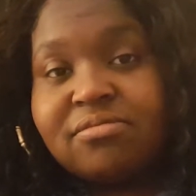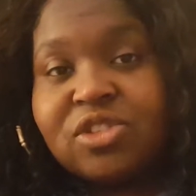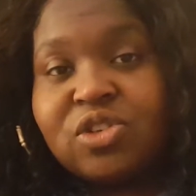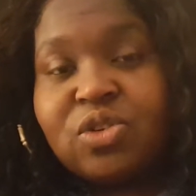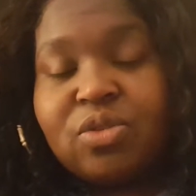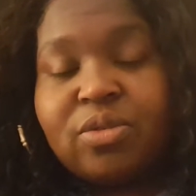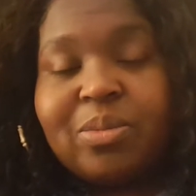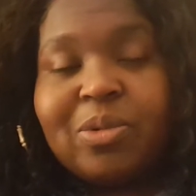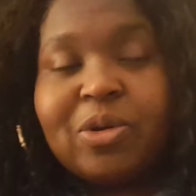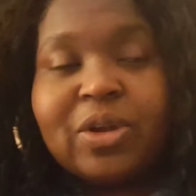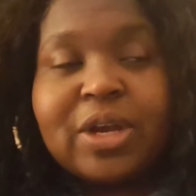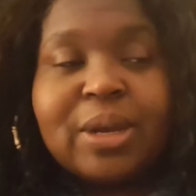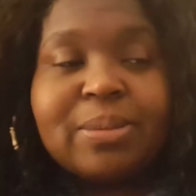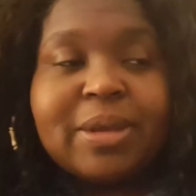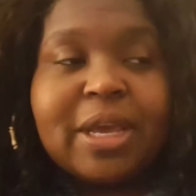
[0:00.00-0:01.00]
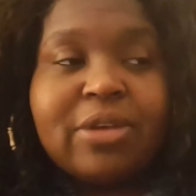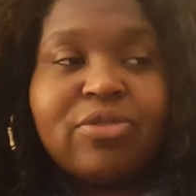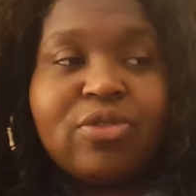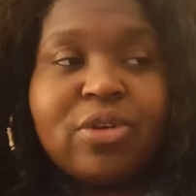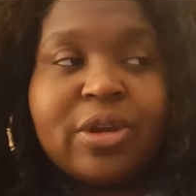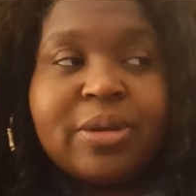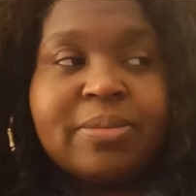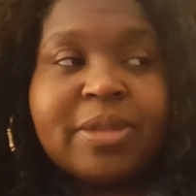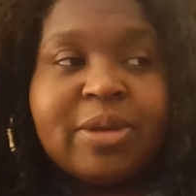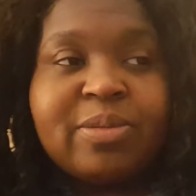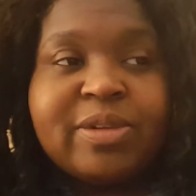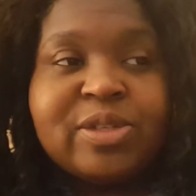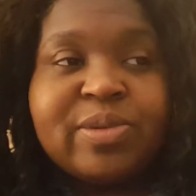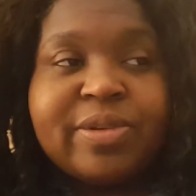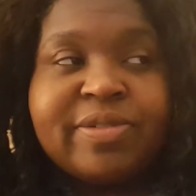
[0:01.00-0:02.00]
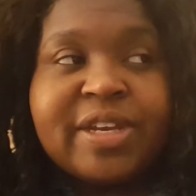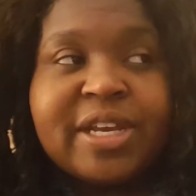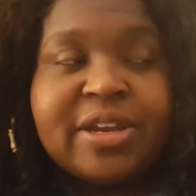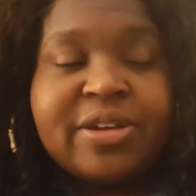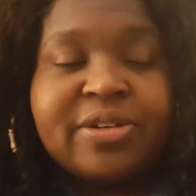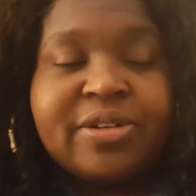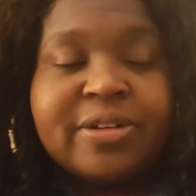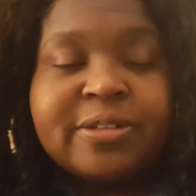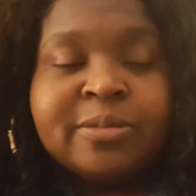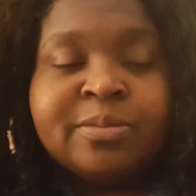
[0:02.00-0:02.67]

you know, we bought a cupcake for him like we do every year.